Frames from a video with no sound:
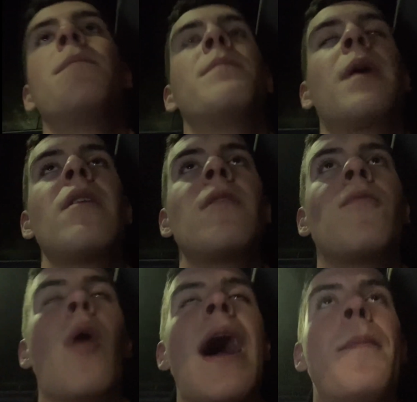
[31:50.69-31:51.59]
because of
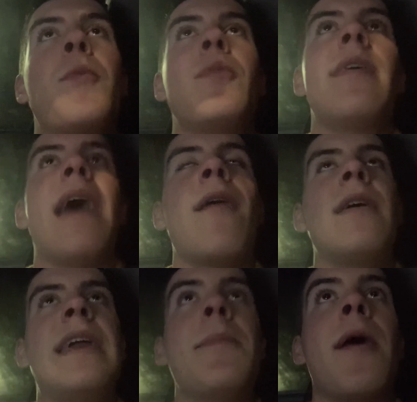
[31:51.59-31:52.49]
what happened with the
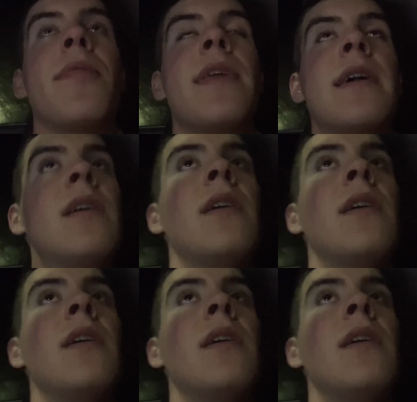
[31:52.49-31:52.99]
email thing.